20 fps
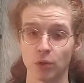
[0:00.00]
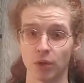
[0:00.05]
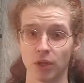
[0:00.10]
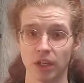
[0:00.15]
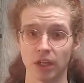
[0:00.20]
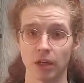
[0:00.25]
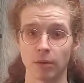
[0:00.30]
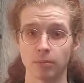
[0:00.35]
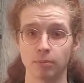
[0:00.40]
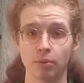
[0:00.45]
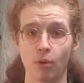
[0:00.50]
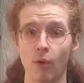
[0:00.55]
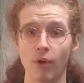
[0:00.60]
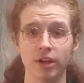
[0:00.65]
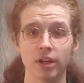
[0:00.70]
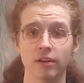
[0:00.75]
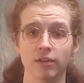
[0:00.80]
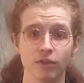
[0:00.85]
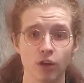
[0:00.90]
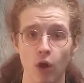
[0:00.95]
than a
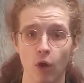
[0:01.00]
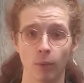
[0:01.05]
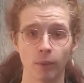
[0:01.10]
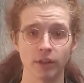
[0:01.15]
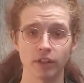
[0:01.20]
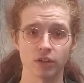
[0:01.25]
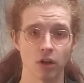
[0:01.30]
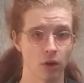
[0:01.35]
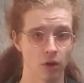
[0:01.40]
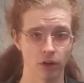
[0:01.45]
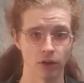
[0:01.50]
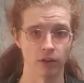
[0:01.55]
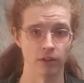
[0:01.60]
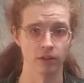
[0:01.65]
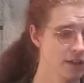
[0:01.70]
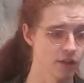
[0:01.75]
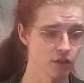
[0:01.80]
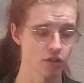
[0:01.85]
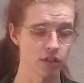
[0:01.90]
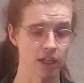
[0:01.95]
point of no return.
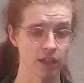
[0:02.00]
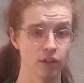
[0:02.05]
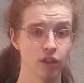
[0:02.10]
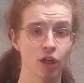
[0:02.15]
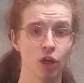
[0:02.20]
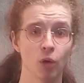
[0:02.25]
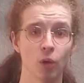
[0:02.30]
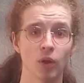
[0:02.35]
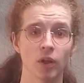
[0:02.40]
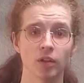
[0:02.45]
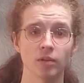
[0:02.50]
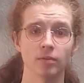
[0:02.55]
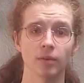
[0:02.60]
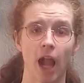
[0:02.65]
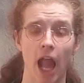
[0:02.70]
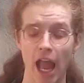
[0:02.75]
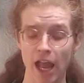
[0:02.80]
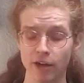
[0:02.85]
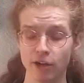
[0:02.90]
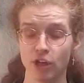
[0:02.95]
This is like literal
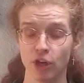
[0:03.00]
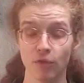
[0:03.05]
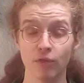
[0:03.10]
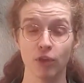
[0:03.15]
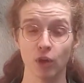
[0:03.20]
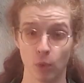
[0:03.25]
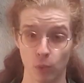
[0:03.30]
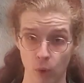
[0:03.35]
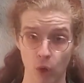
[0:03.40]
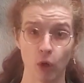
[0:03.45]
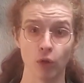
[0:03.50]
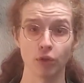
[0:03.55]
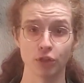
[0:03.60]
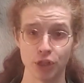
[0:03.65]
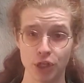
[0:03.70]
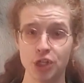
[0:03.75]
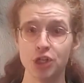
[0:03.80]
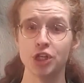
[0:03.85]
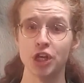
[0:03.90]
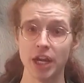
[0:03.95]
end of the world
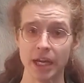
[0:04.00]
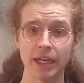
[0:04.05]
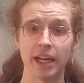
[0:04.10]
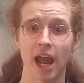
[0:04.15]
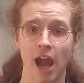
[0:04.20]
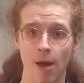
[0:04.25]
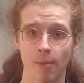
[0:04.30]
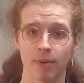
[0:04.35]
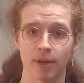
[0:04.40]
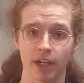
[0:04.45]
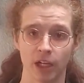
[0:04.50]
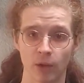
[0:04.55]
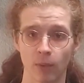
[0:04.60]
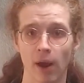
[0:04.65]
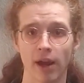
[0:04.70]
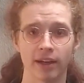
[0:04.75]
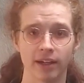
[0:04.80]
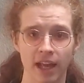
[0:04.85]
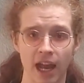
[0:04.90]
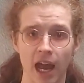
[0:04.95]
shit happening
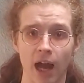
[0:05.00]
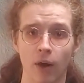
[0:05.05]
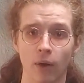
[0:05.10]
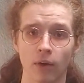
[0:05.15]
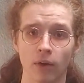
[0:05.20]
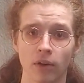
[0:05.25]
right now.